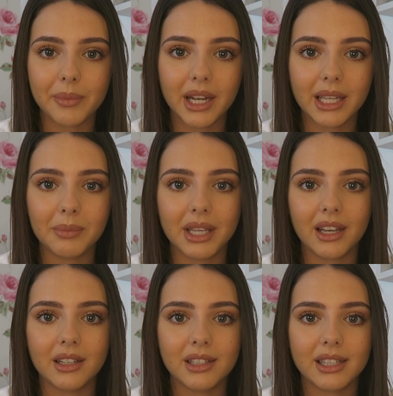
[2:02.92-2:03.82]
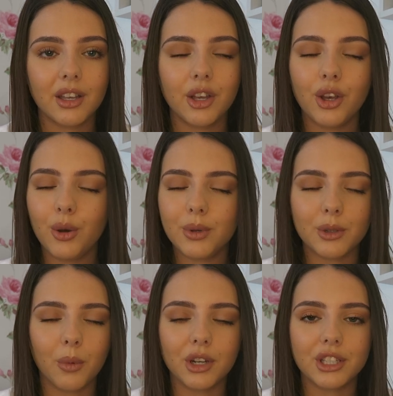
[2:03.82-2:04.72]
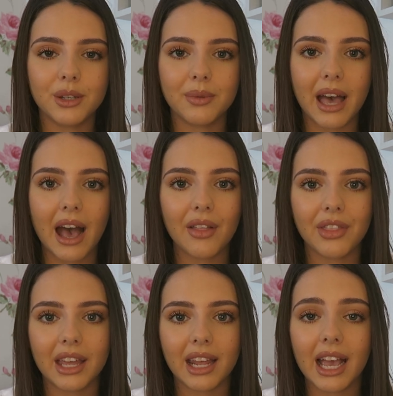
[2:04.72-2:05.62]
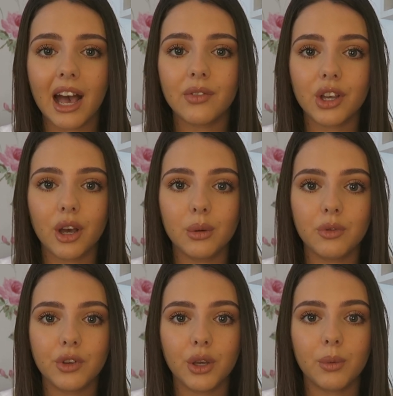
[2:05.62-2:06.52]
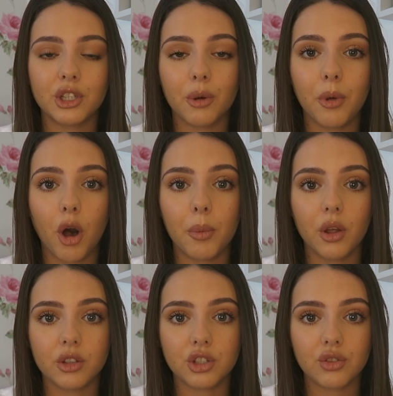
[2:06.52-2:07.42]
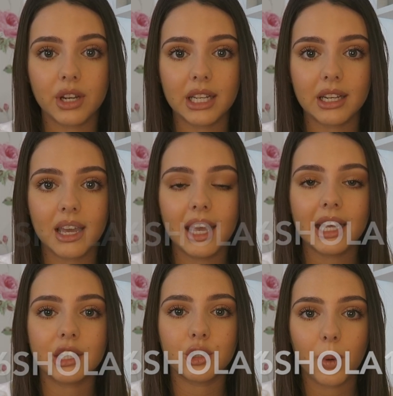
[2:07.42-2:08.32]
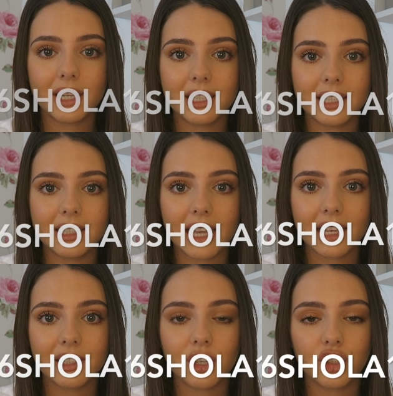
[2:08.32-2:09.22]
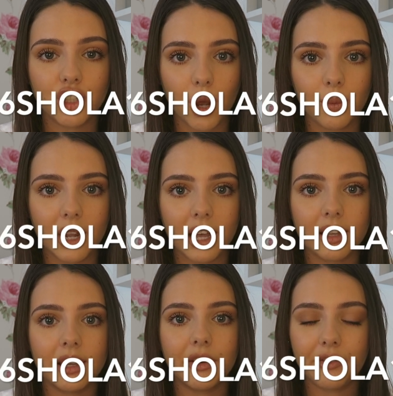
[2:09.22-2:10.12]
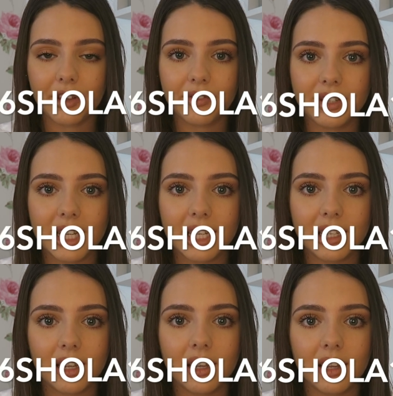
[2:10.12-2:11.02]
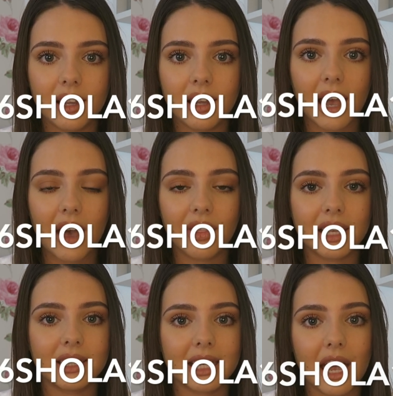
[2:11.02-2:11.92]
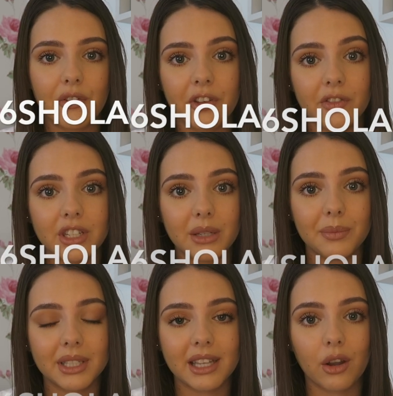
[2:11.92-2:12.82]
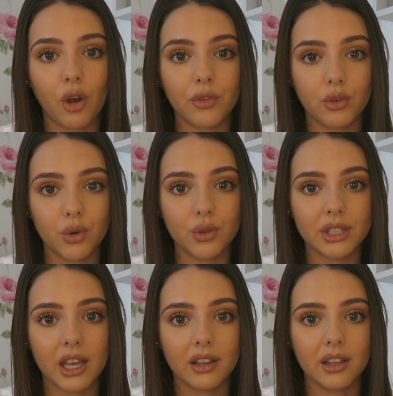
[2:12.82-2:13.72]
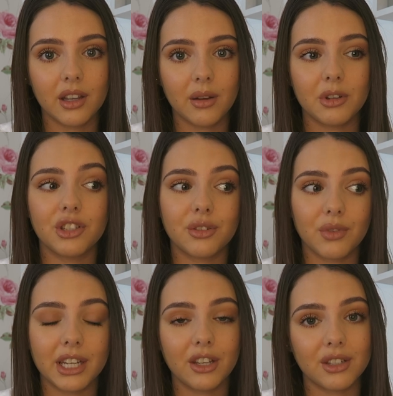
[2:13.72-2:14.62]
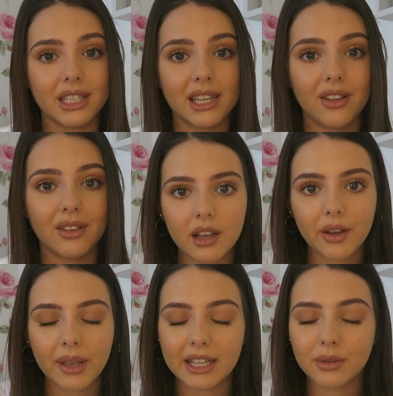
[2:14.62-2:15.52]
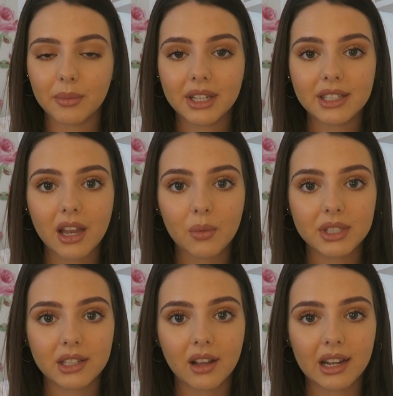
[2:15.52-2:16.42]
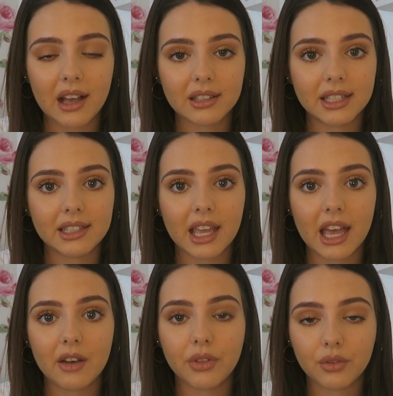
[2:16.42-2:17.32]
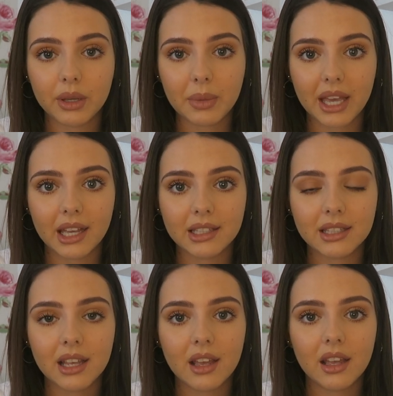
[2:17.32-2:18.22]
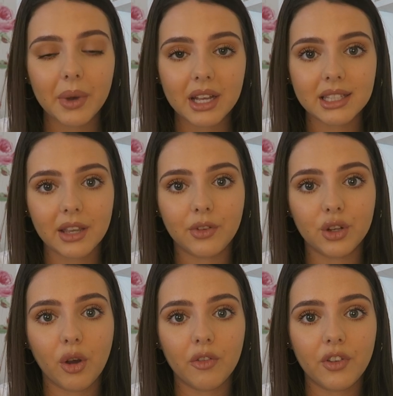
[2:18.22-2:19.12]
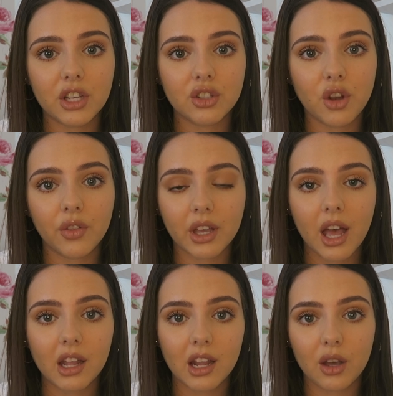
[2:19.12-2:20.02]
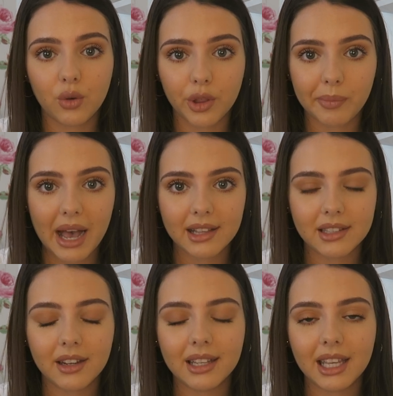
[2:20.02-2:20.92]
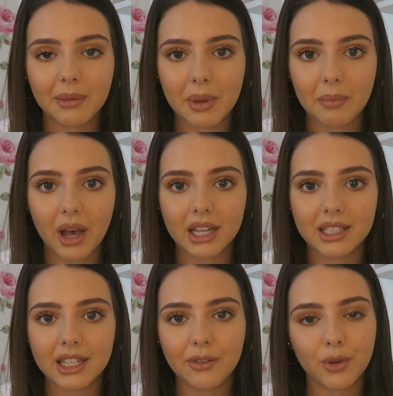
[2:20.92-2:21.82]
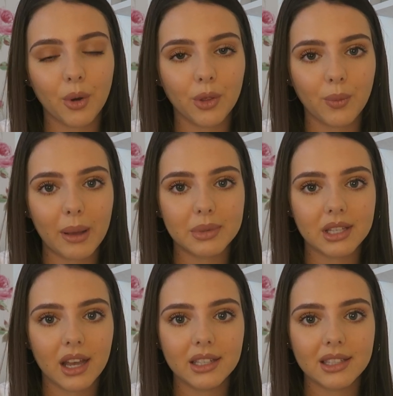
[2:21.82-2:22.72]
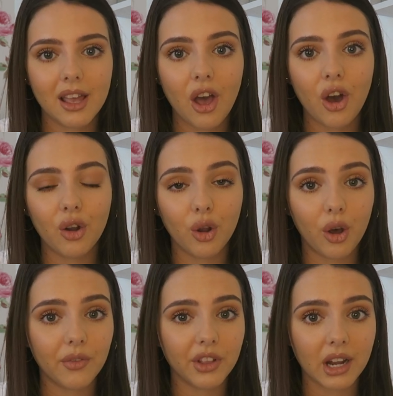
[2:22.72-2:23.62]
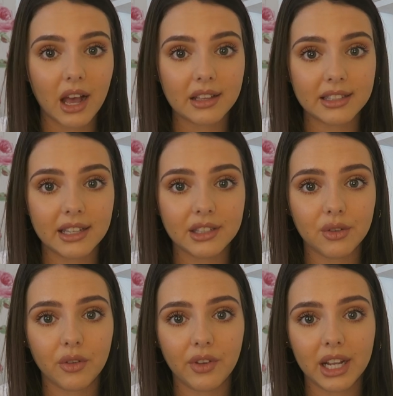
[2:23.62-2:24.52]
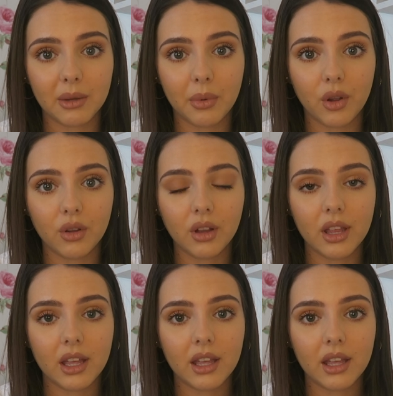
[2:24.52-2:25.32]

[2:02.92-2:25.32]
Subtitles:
of money, because who wouldn't want to do that, then I have a code for you which I'll pop on the screen. It's 26SHOLA15, and that's to get 15% off your order, which is a really good deal. Okay, so I'm going to start with sunglasses. I have three pairs, but if you're not fussed on the colour or the pattern, keep in mind if you go on the website, a lot of the glasses are available